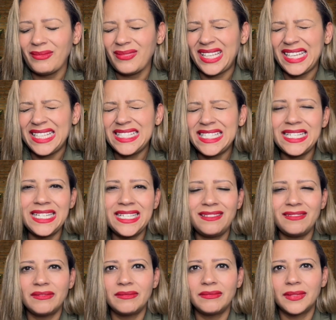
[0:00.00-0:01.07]
it didn't
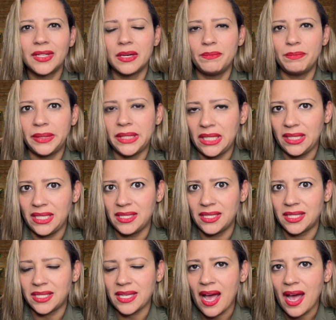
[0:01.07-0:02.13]
completely
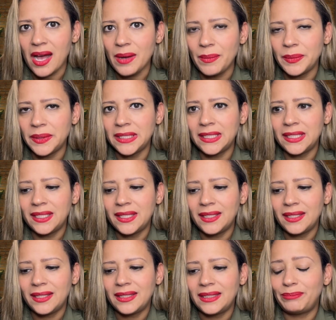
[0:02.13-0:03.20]
stop,
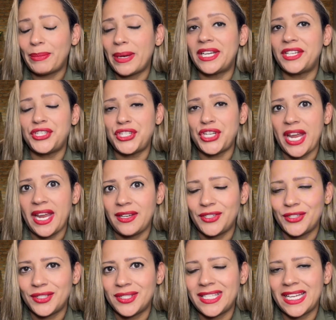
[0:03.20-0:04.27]
but it
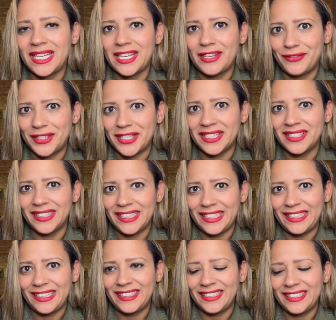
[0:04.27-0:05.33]
changed
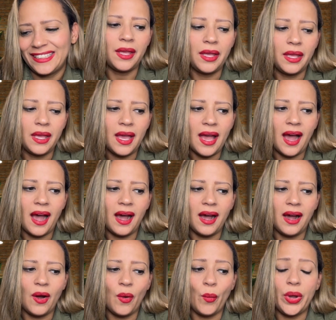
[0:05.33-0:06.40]
significantly.
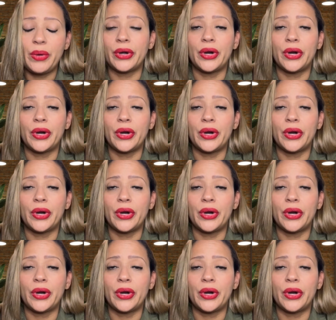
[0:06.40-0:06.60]
We were